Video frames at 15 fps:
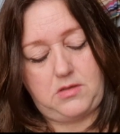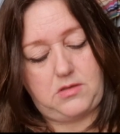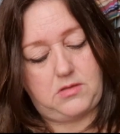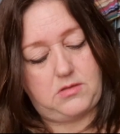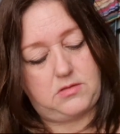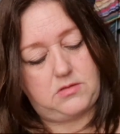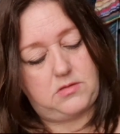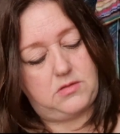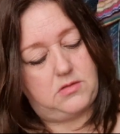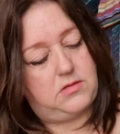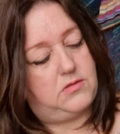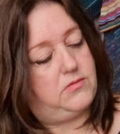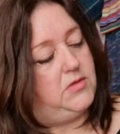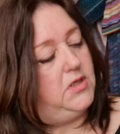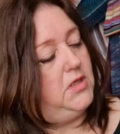It's
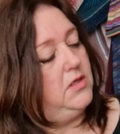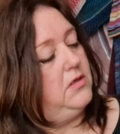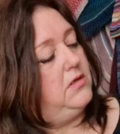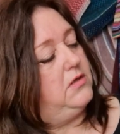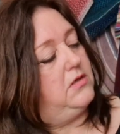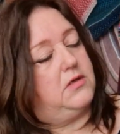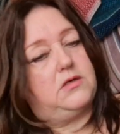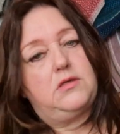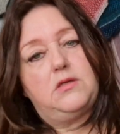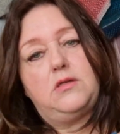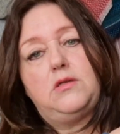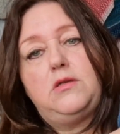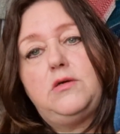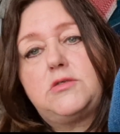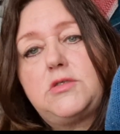really, and
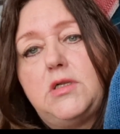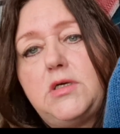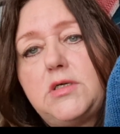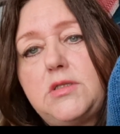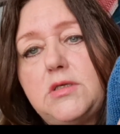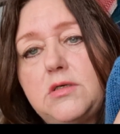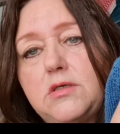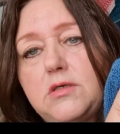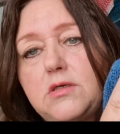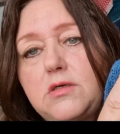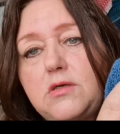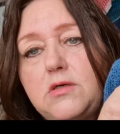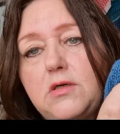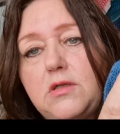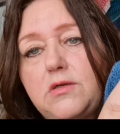looks like the
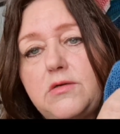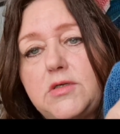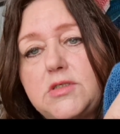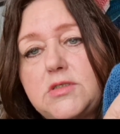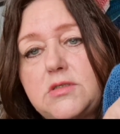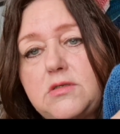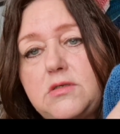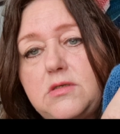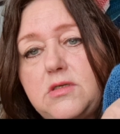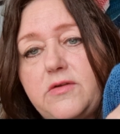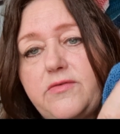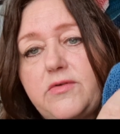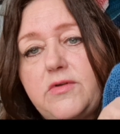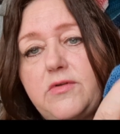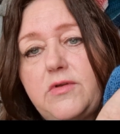color is
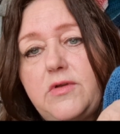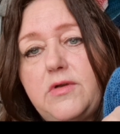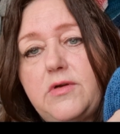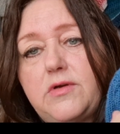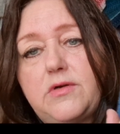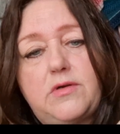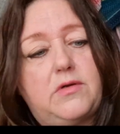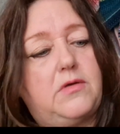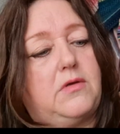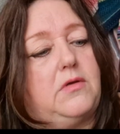different here.